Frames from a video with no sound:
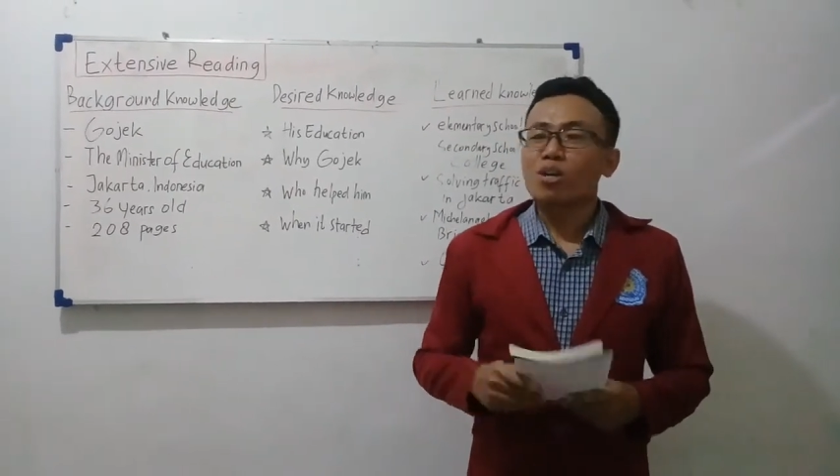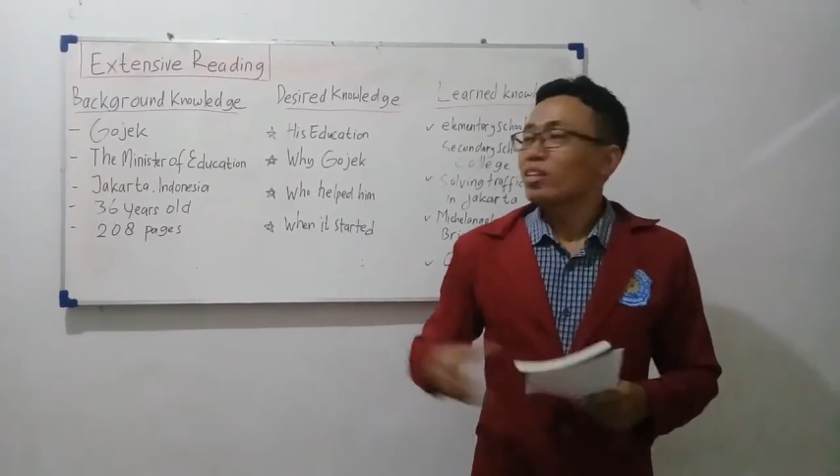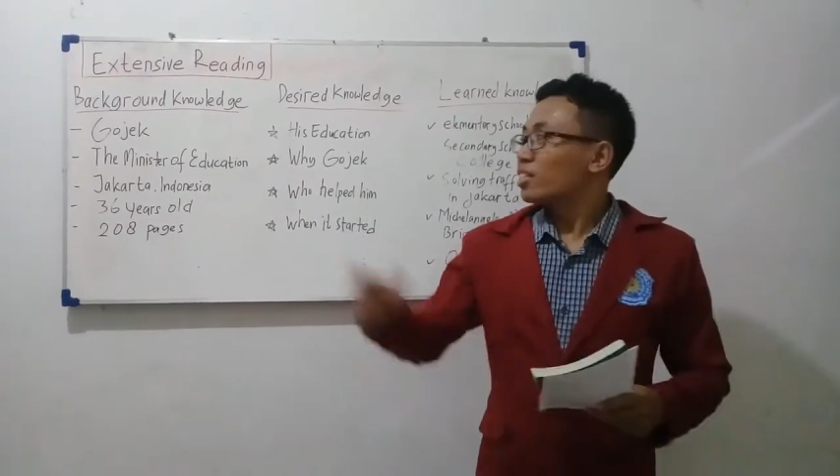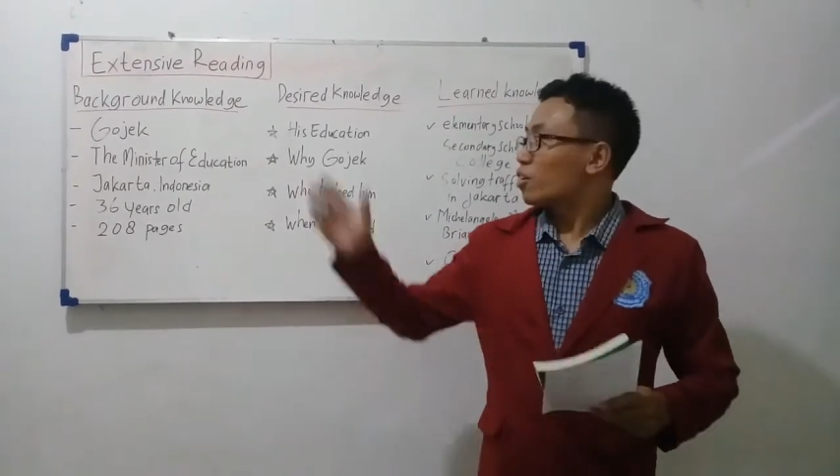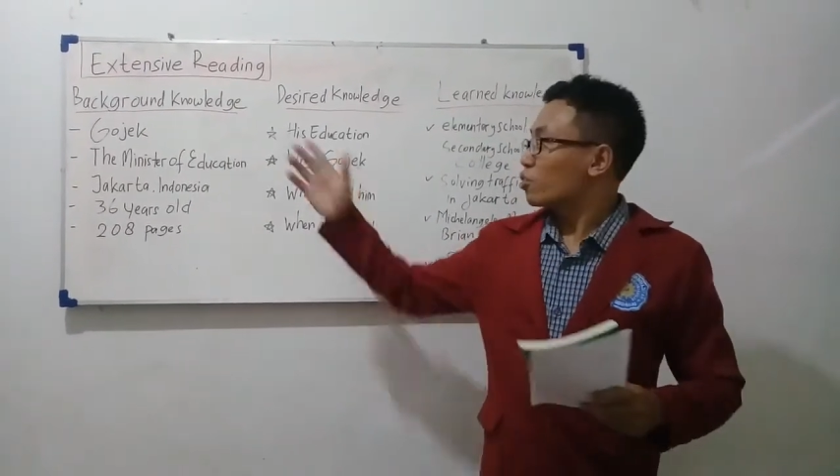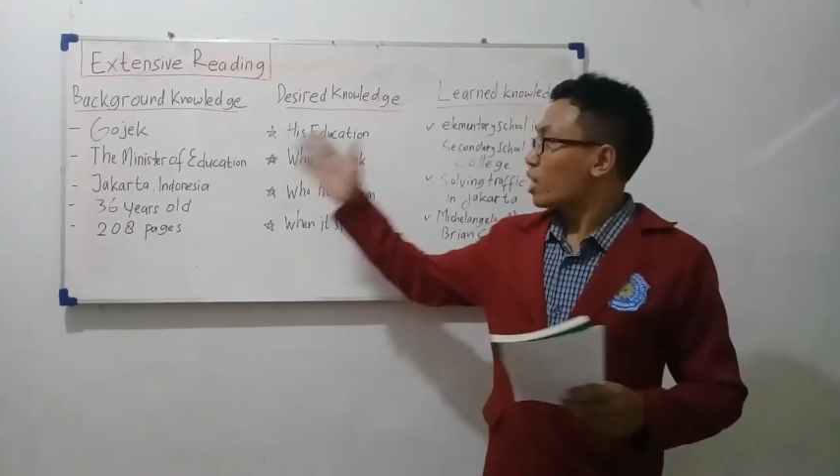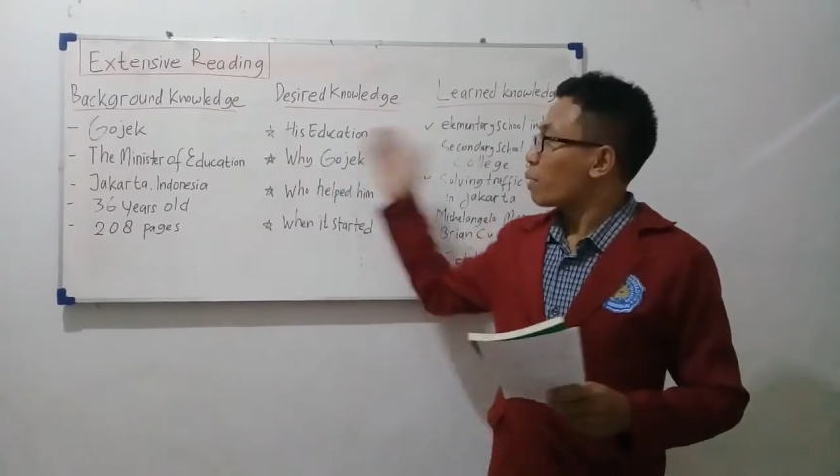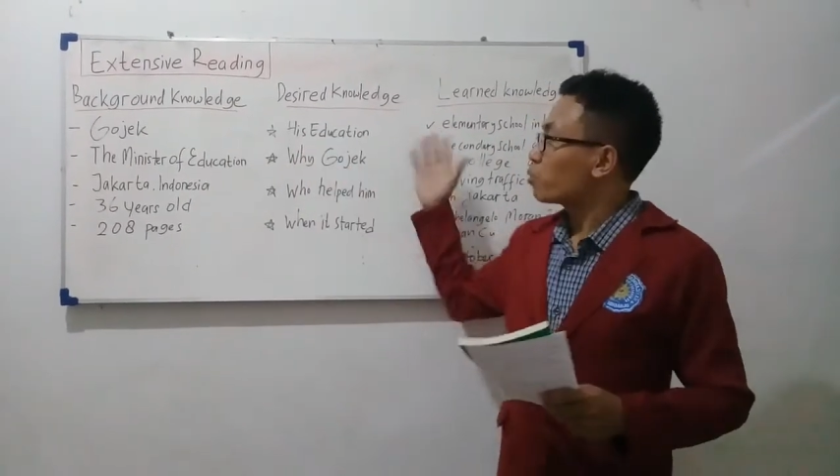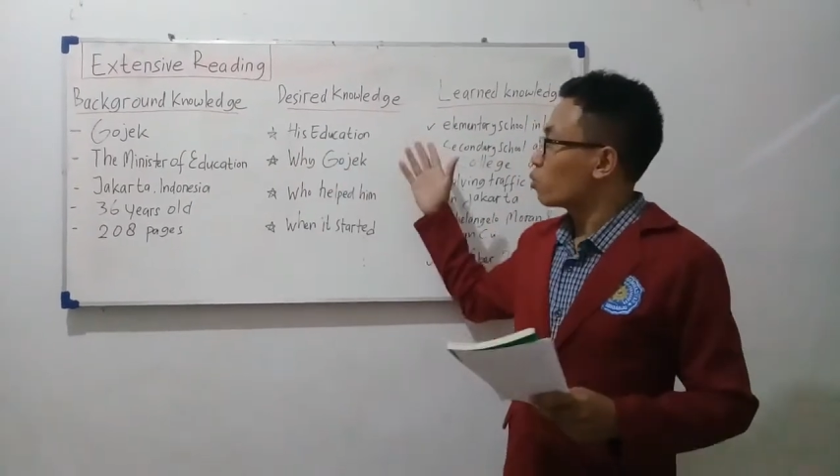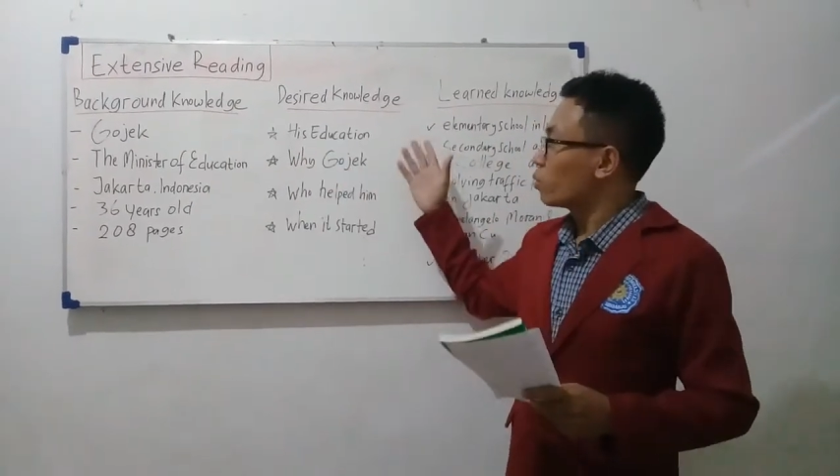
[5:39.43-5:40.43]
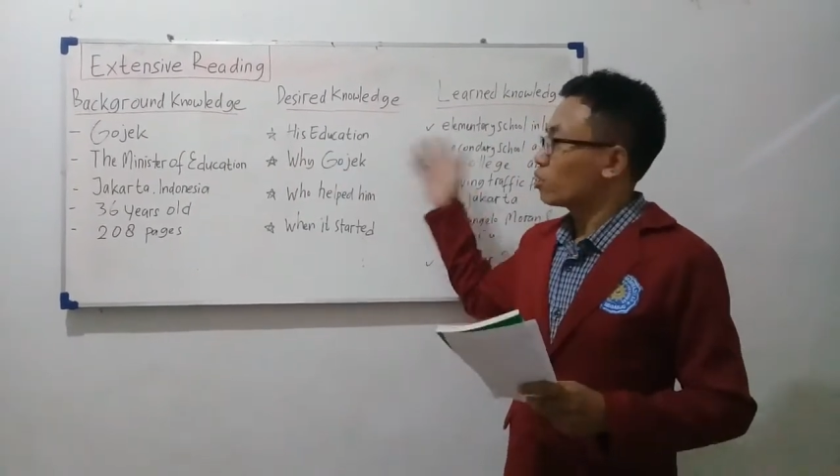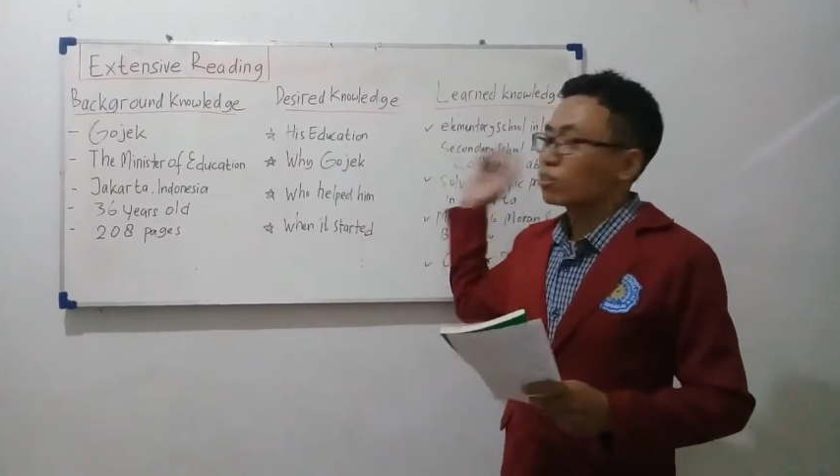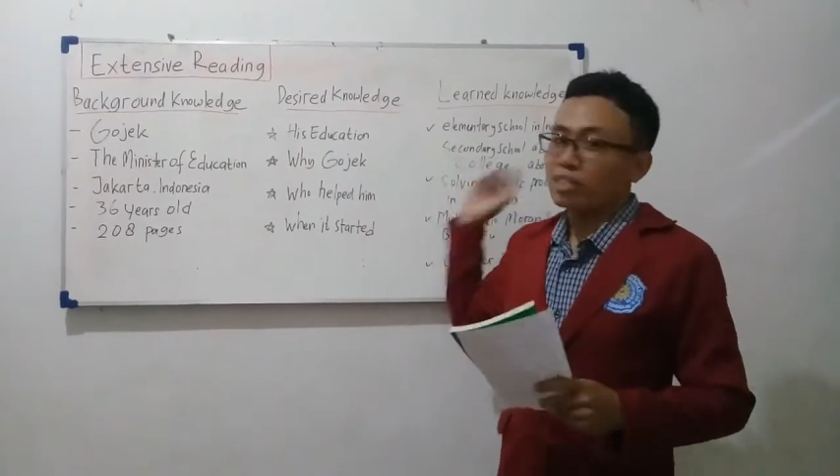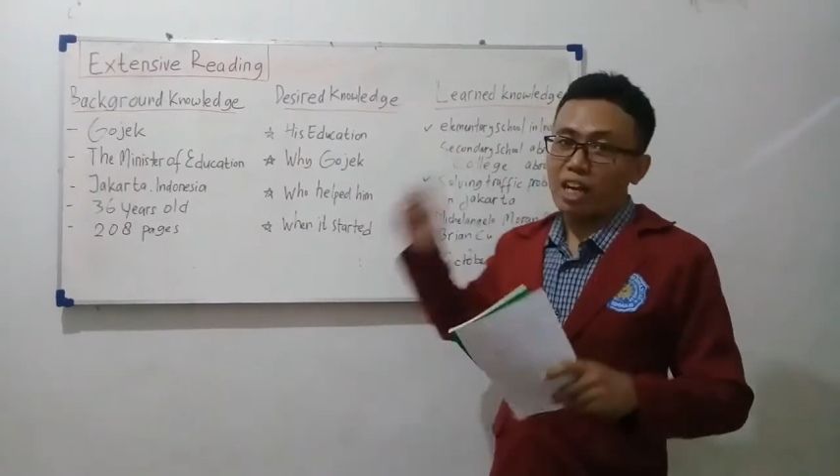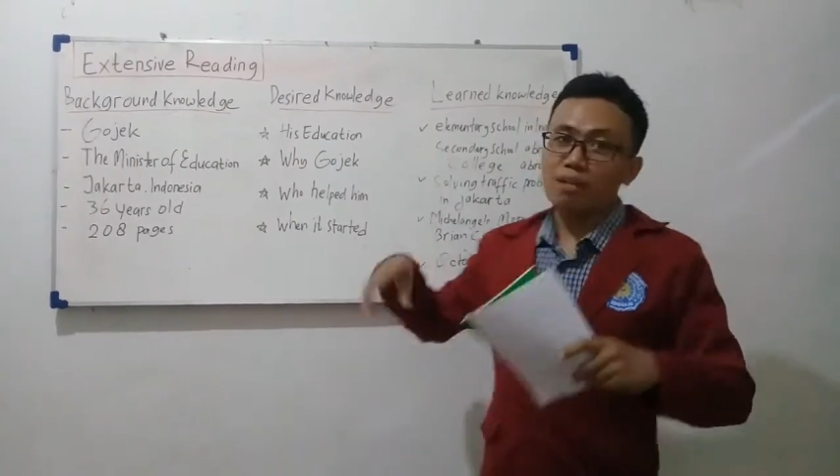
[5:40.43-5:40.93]
these are the steps
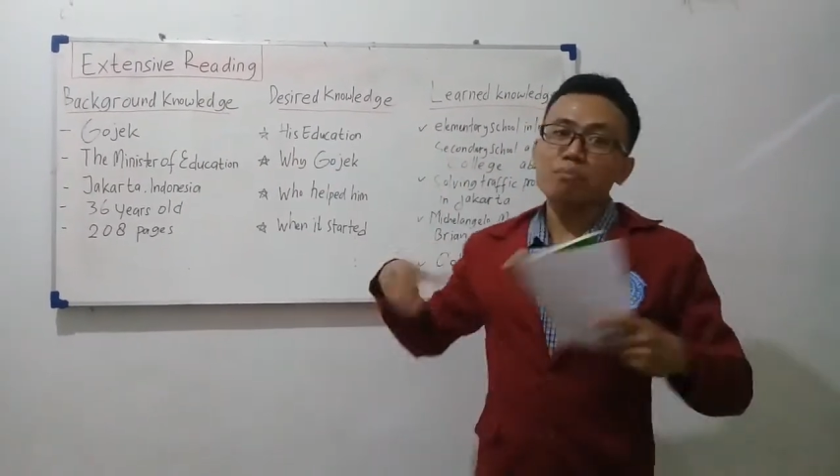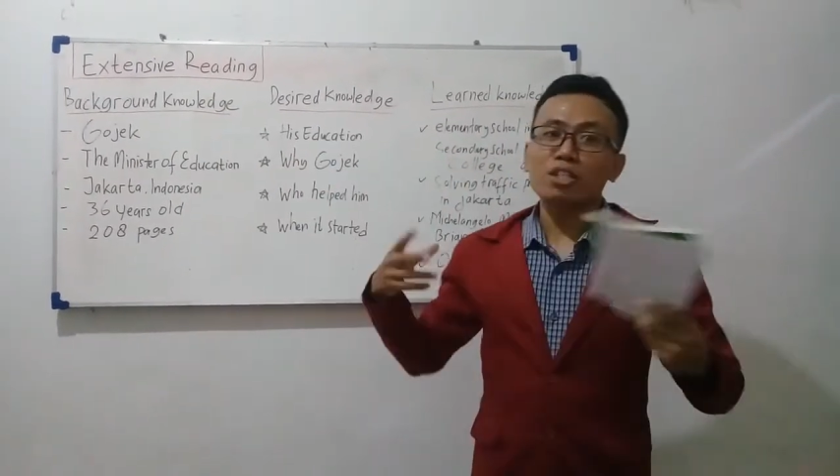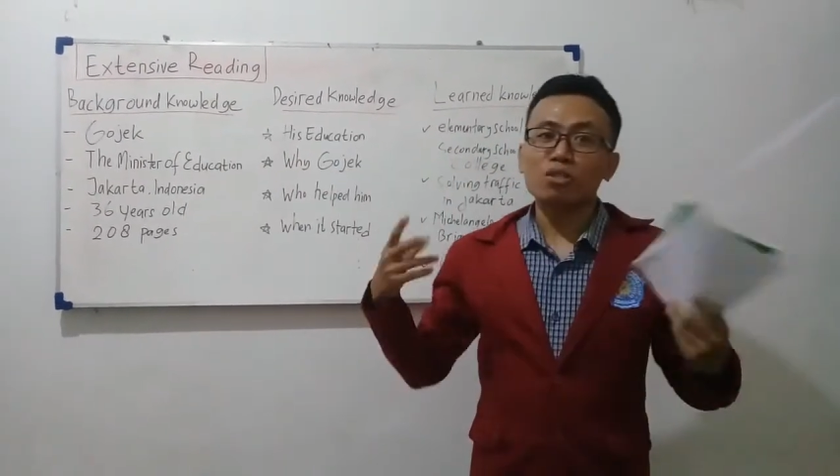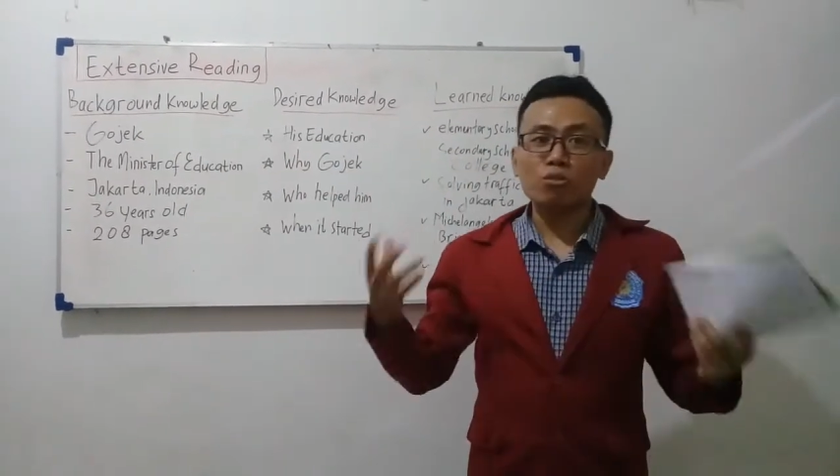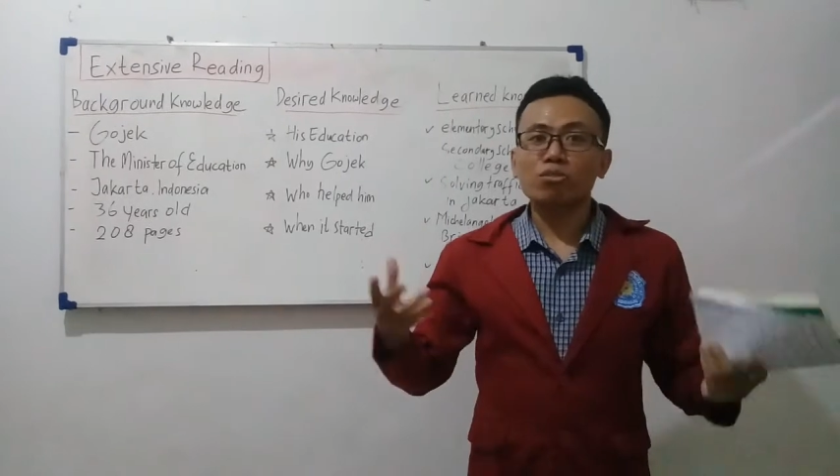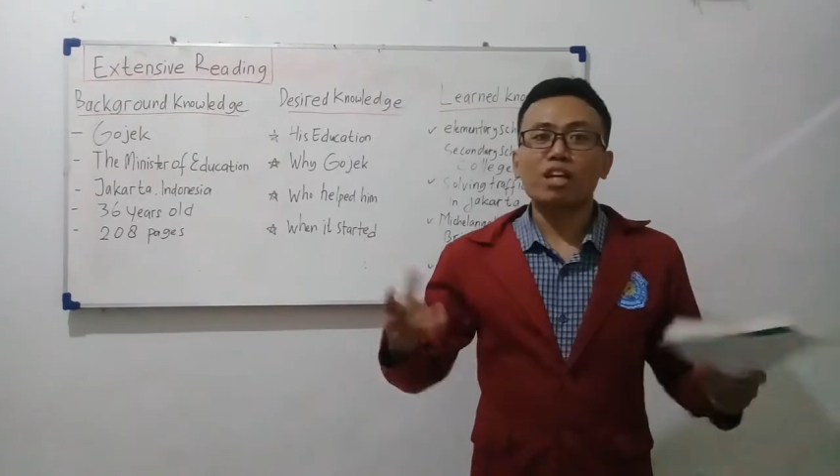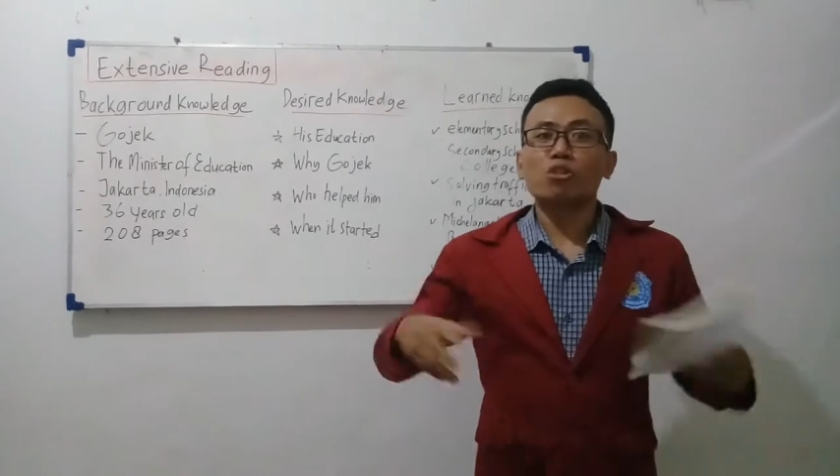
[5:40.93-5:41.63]
which can be used and